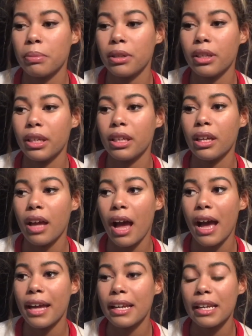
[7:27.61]
but
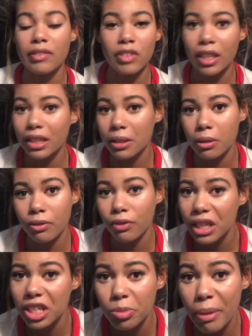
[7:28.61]
I didn't even get to
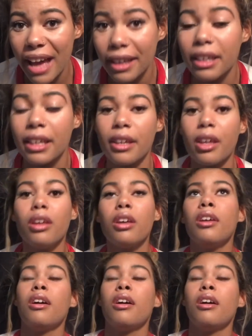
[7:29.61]
finish packing it.